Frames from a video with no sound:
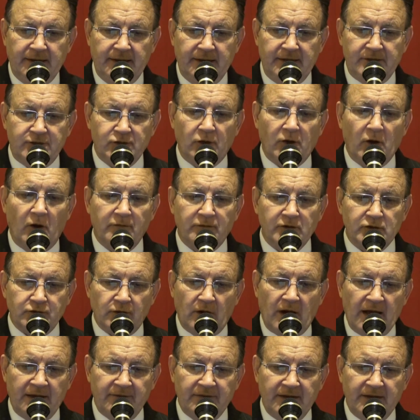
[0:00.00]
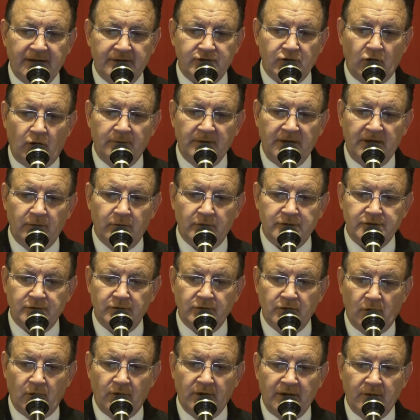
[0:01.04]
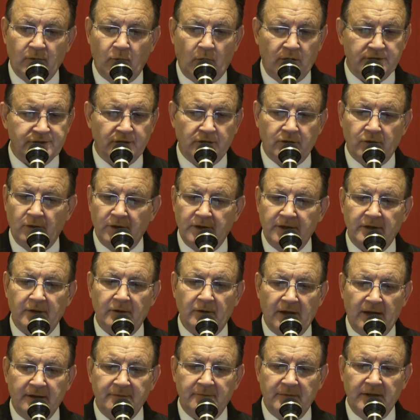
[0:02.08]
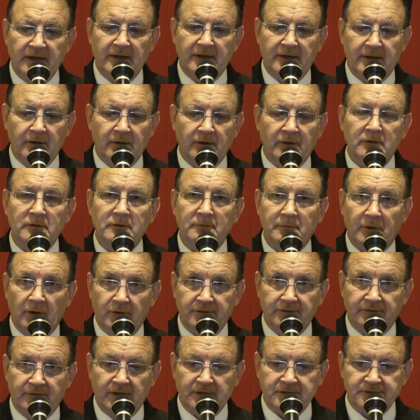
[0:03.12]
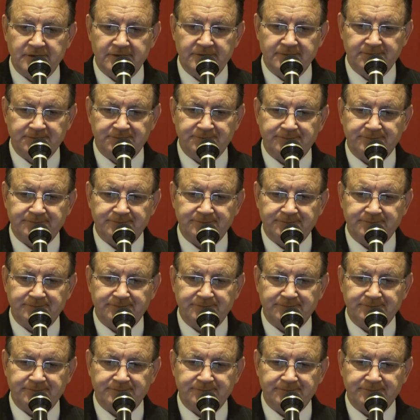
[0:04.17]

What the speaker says: He took over driving and told me he wasn't going to let me kill both of us.